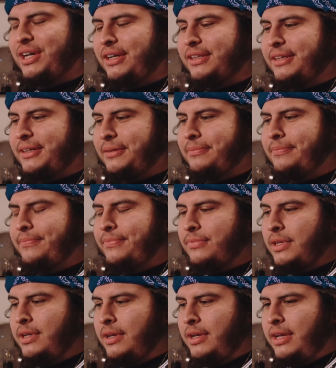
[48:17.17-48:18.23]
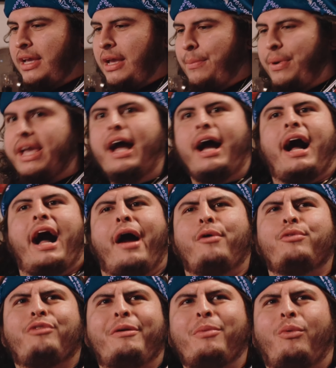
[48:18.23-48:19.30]
you call them? But yeah, I
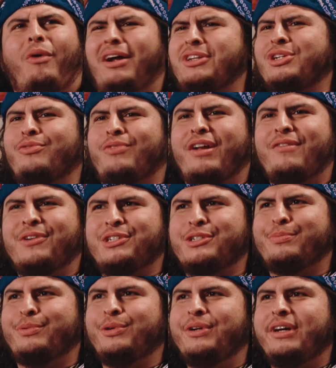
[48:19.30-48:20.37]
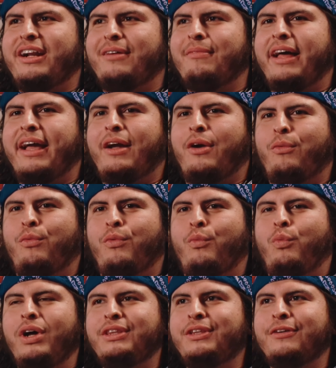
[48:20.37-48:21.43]
remember watching Red vs. Blue, and I'm like,
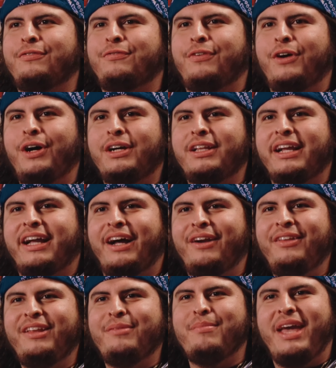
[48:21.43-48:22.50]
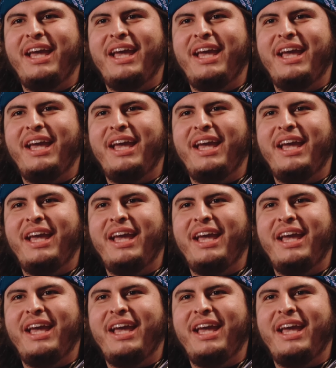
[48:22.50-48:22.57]
what the fuck? Like, how do they